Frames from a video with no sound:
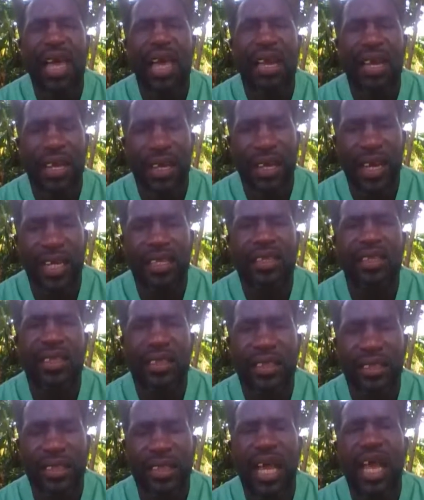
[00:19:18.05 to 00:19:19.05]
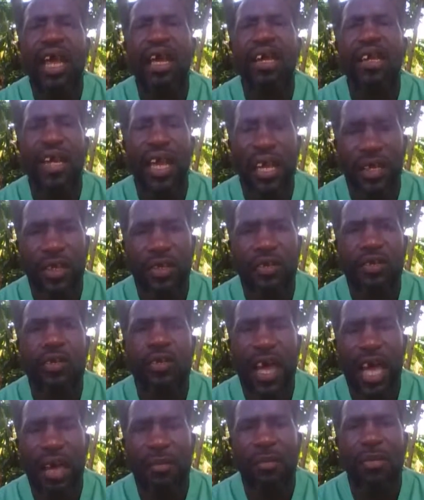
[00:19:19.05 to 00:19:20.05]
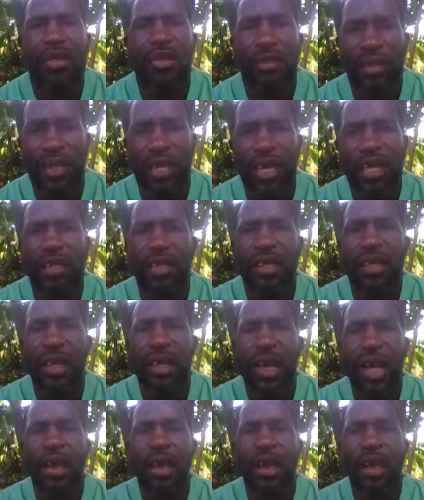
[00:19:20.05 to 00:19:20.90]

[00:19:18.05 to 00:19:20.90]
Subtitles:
And let's start that new habit together.